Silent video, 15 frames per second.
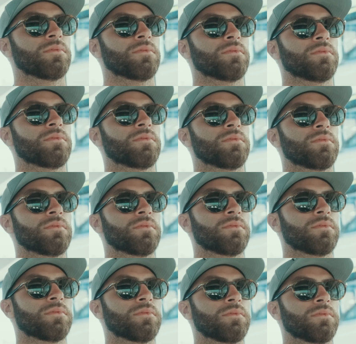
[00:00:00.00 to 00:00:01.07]

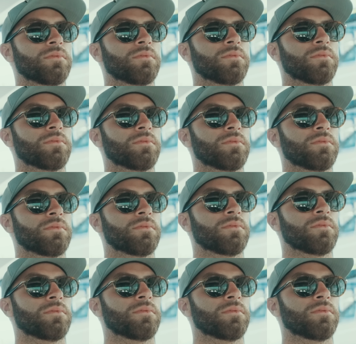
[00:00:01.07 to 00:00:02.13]

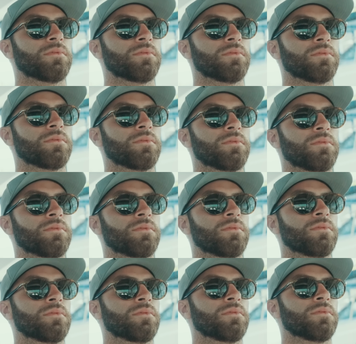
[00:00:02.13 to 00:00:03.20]

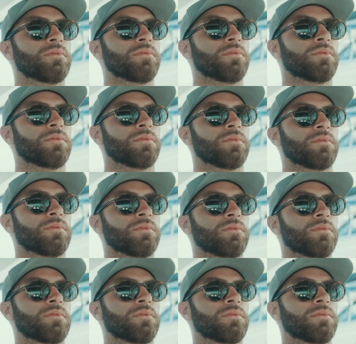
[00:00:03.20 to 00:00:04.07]
(not speaking)